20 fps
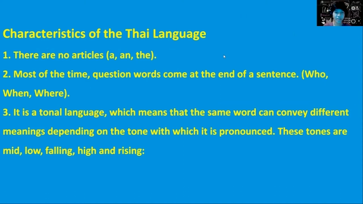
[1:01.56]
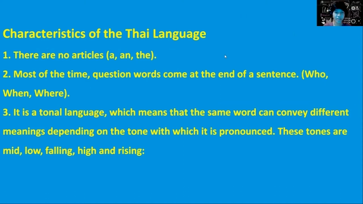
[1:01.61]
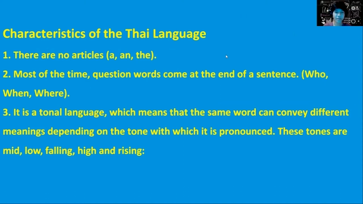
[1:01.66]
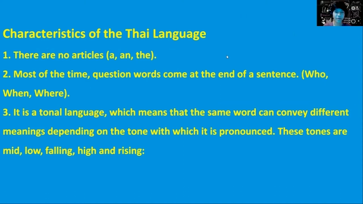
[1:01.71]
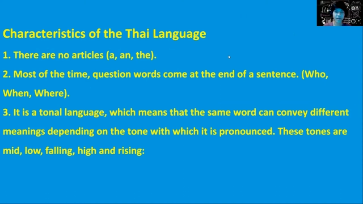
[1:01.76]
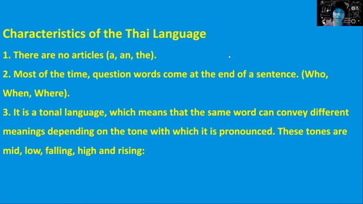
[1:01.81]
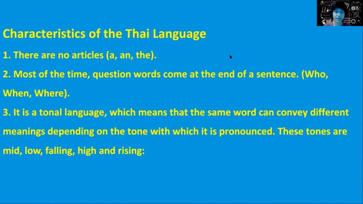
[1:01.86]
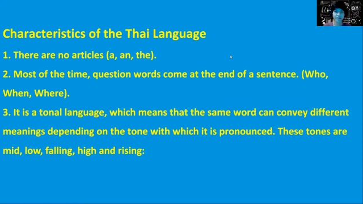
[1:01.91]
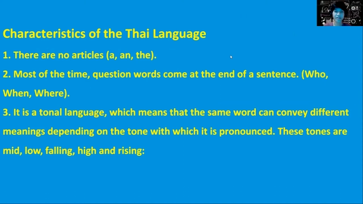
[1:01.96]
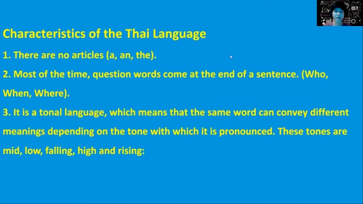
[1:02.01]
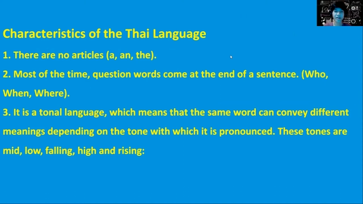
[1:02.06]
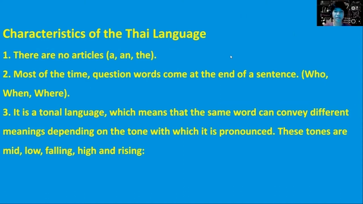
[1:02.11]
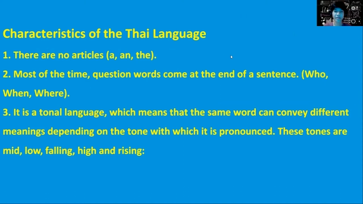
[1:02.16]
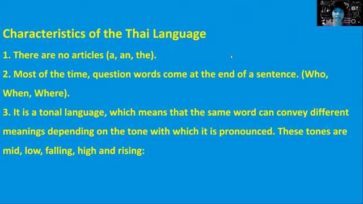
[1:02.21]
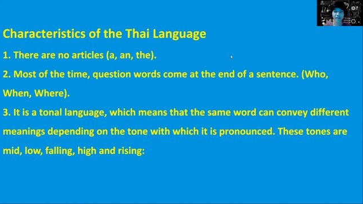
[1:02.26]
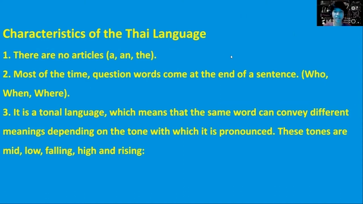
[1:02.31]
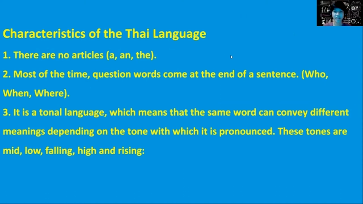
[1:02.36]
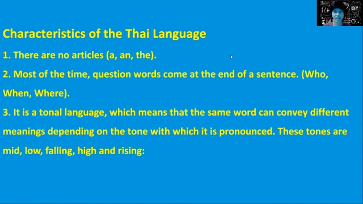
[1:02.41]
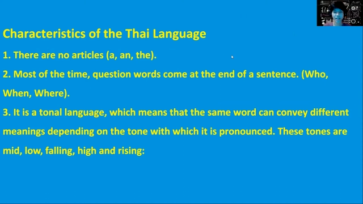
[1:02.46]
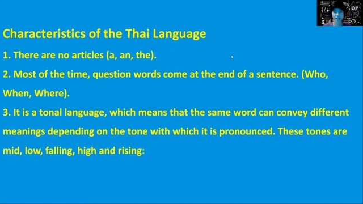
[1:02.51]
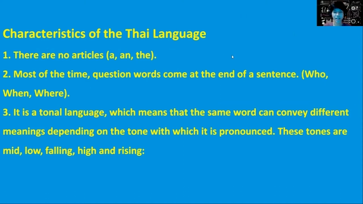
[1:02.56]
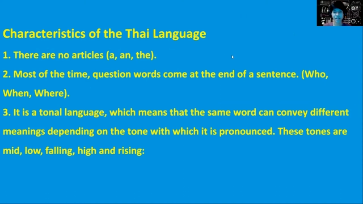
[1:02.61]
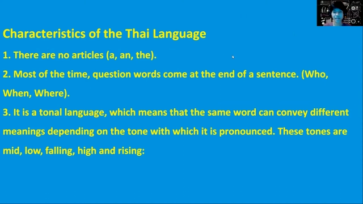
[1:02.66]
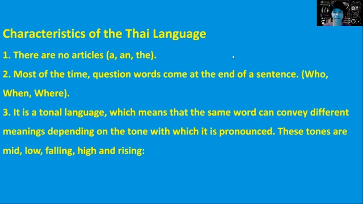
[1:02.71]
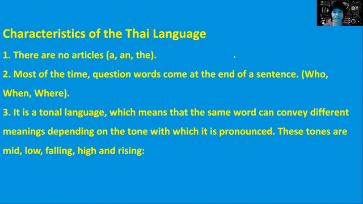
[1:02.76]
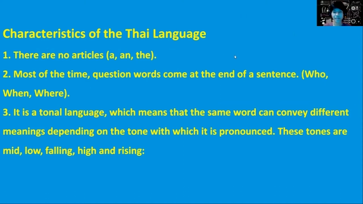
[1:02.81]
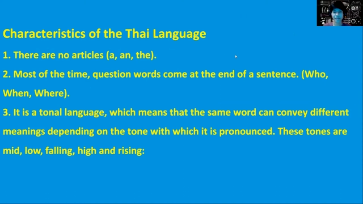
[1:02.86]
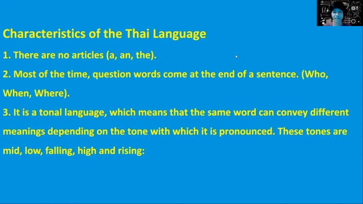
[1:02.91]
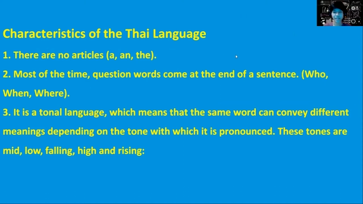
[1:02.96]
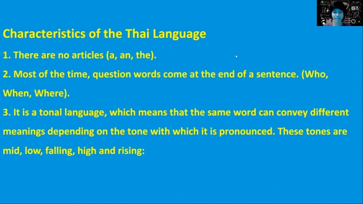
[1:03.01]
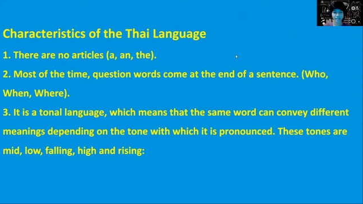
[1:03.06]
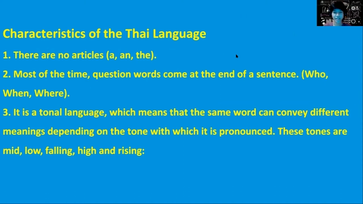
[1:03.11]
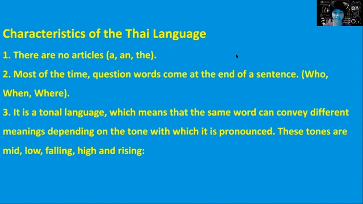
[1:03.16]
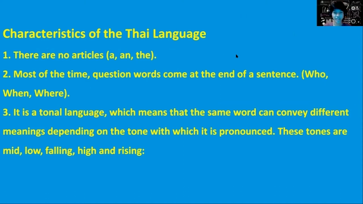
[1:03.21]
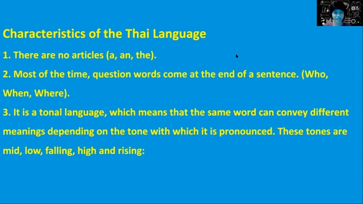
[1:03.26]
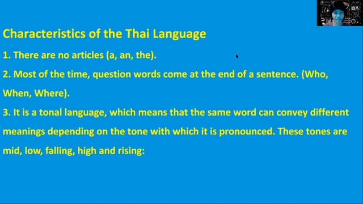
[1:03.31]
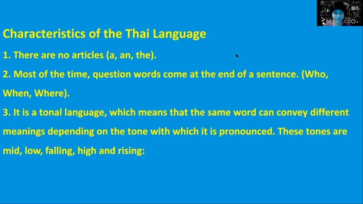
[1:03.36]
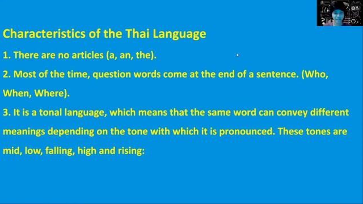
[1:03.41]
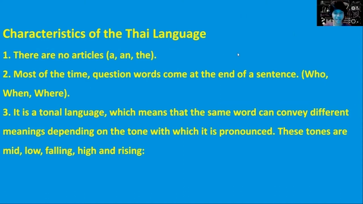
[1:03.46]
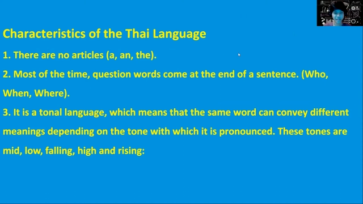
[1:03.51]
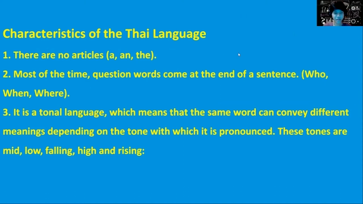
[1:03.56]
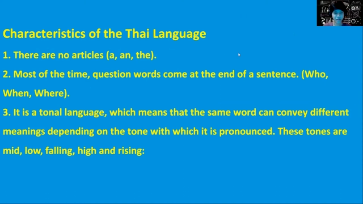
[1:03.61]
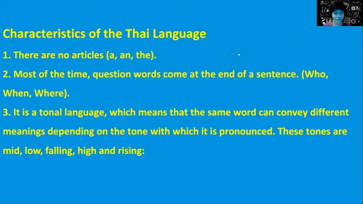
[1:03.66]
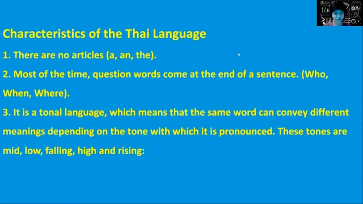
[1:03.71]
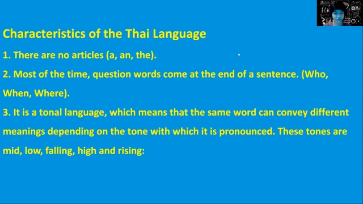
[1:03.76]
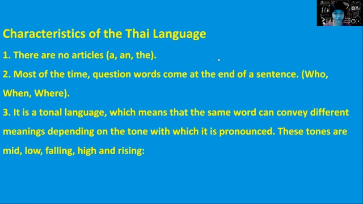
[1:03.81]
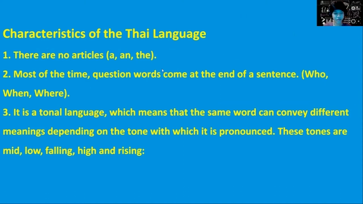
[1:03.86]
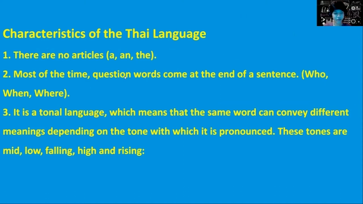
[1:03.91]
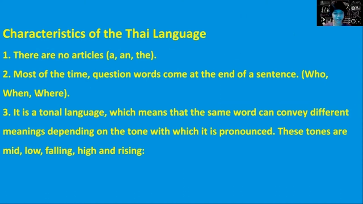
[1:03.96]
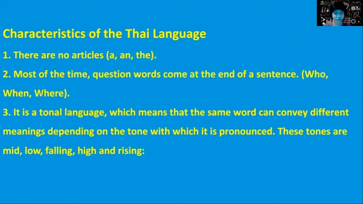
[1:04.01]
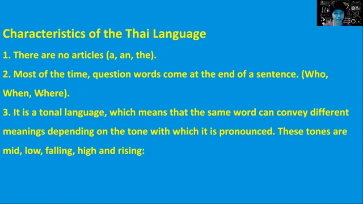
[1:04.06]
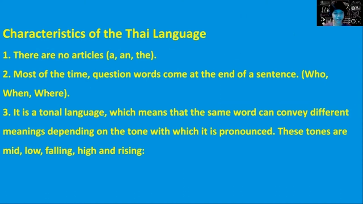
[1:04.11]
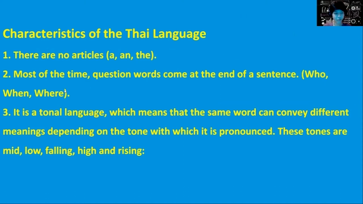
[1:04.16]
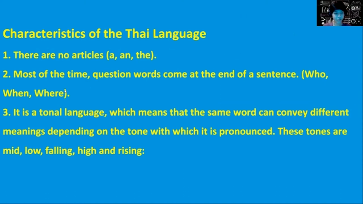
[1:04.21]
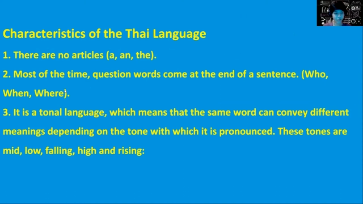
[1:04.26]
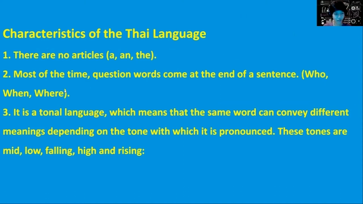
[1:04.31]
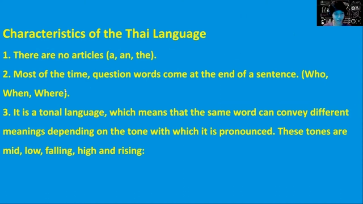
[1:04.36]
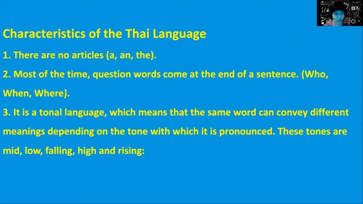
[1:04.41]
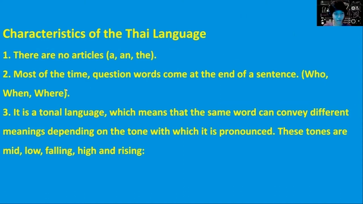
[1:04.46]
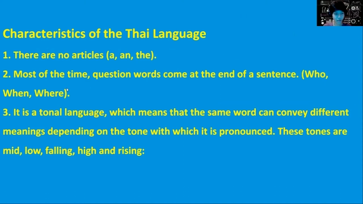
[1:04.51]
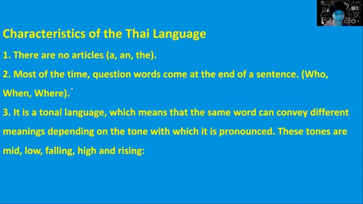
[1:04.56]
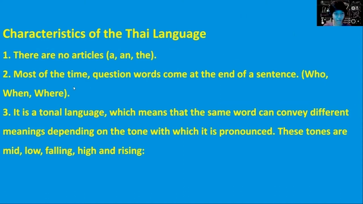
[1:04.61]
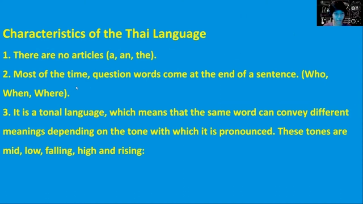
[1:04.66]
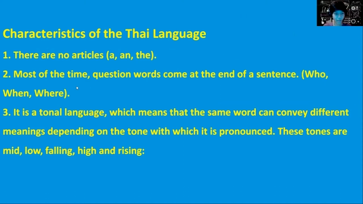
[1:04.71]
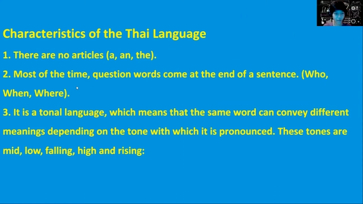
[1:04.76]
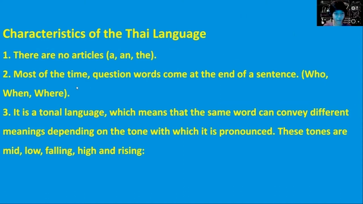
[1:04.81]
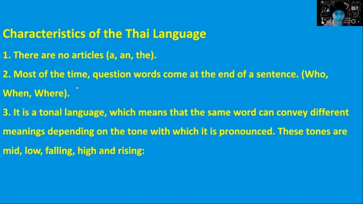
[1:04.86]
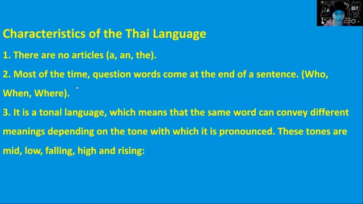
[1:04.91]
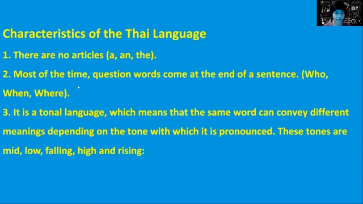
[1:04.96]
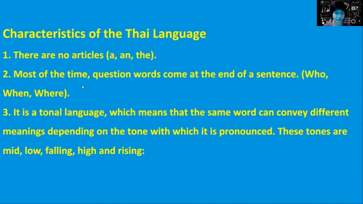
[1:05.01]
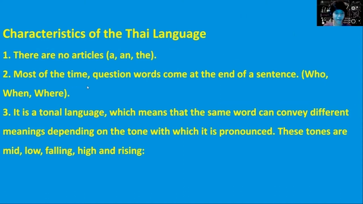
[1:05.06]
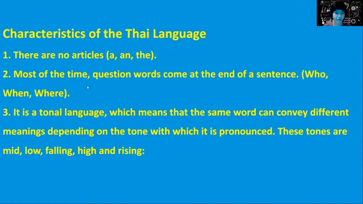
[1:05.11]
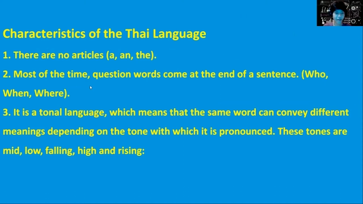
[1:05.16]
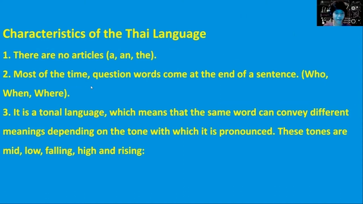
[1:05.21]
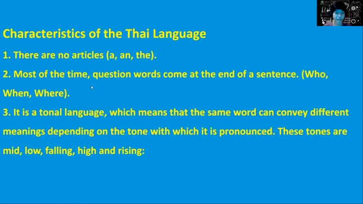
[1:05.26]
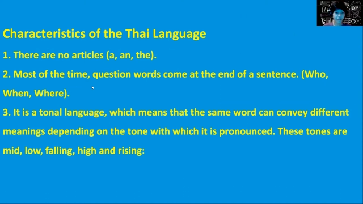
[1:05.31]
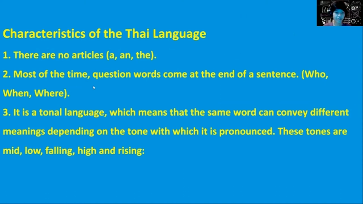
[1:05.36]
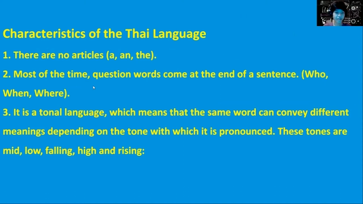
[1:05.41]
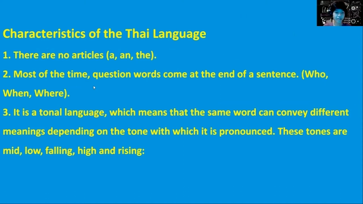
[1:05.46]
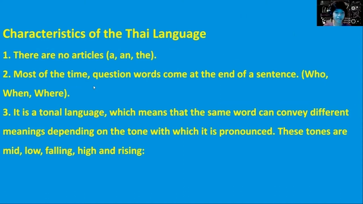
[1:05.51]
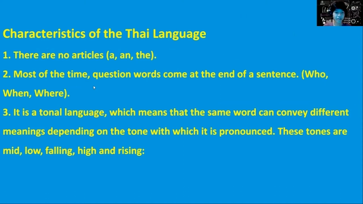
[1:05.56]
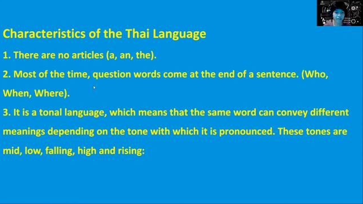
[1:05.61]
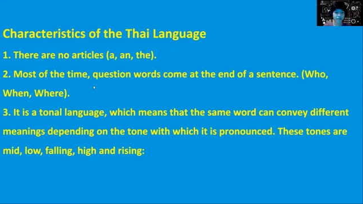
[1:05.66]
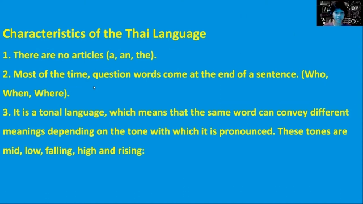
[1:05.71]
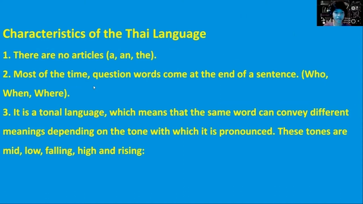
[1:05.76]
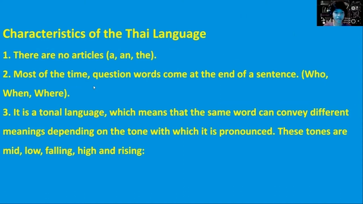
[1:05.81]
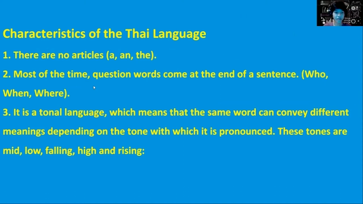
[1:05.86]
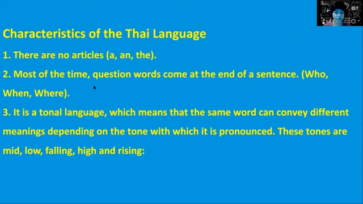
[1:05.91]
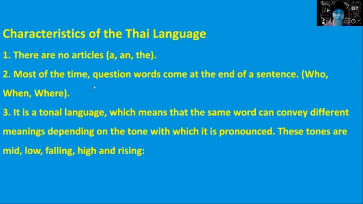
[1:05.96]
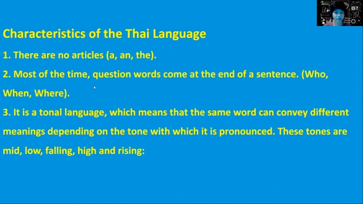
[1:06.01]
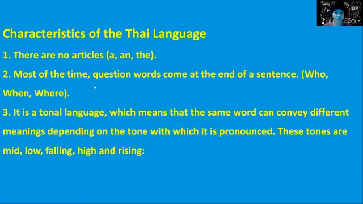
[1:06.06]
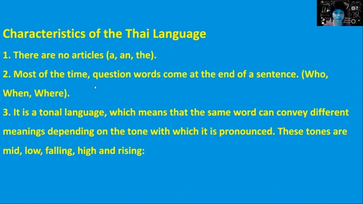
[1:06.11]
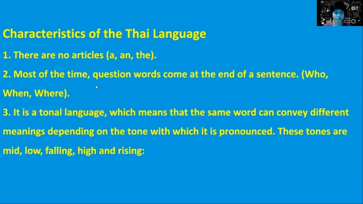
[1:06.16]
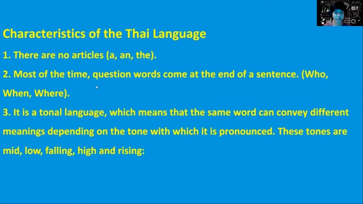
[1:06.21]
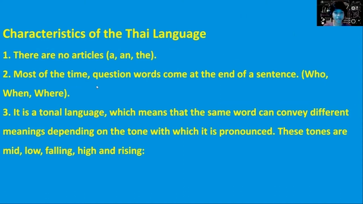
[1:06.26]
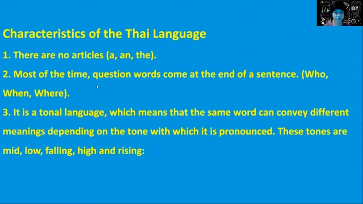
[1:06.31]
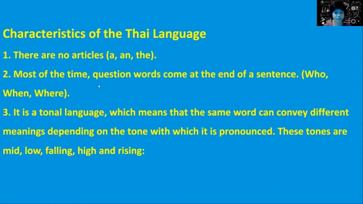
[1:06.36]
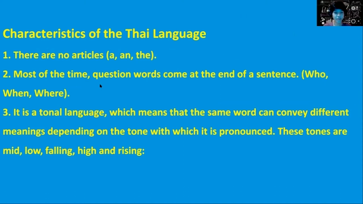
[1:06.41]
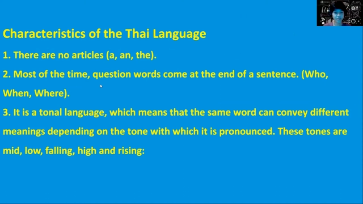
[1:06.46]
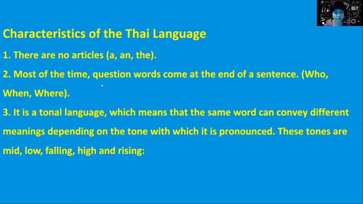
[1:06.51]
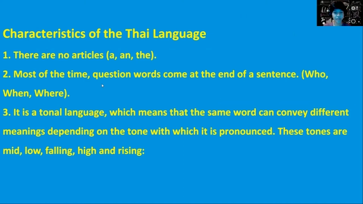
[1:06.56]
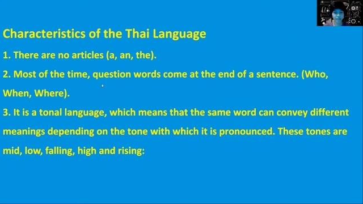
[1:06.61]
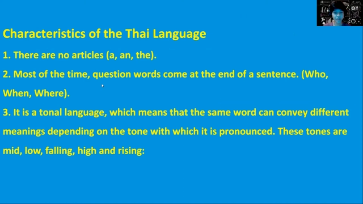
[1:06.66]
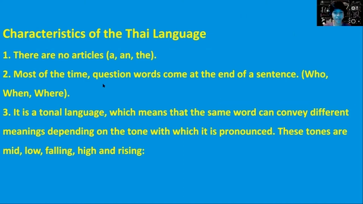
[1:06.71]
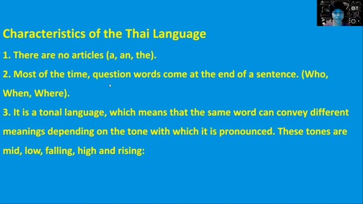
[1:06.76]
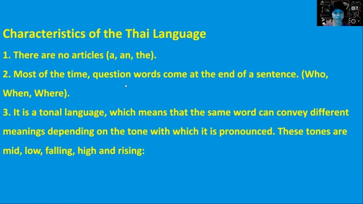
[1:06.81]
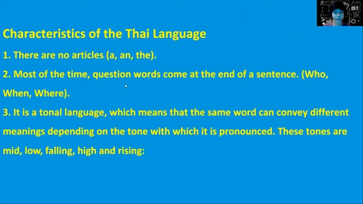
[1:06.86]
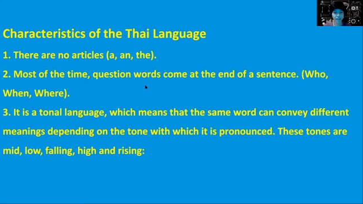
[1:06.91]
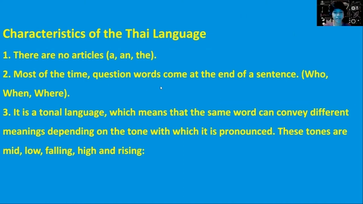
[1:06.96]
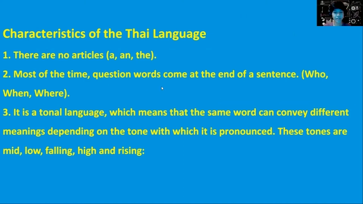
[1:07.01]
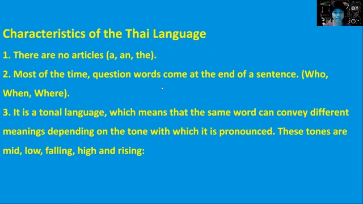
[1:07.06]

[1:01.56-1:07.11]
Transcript: Nobody's mouth can be seen.